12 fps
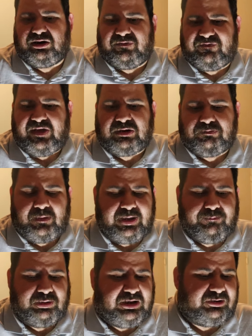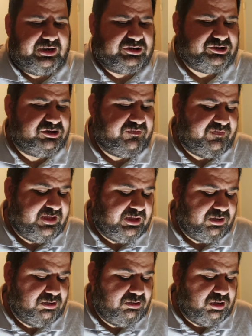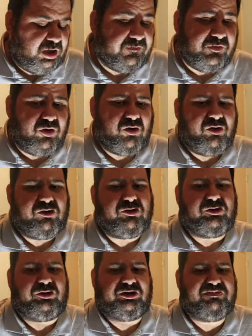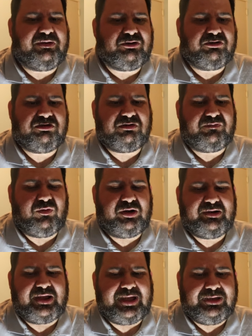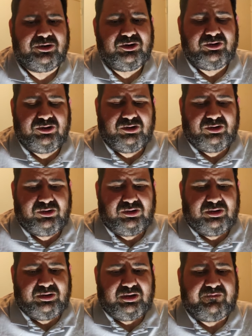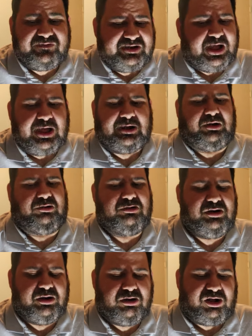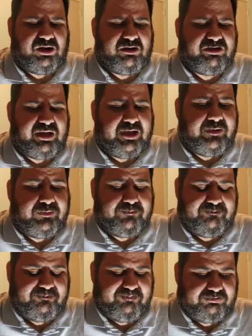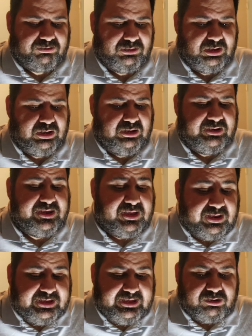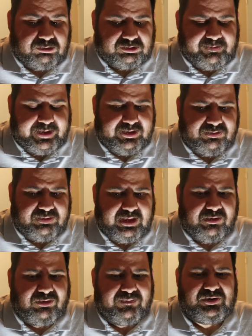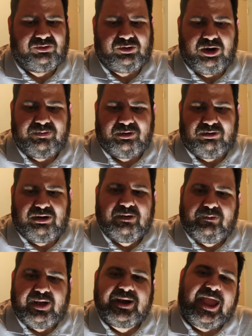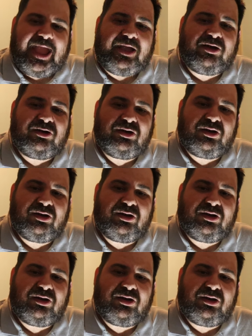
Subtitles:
it affect my Bladder Exstrophy? Of course, because of what they have done, you know. They nearly killed me, they wrapped a rope around my neck,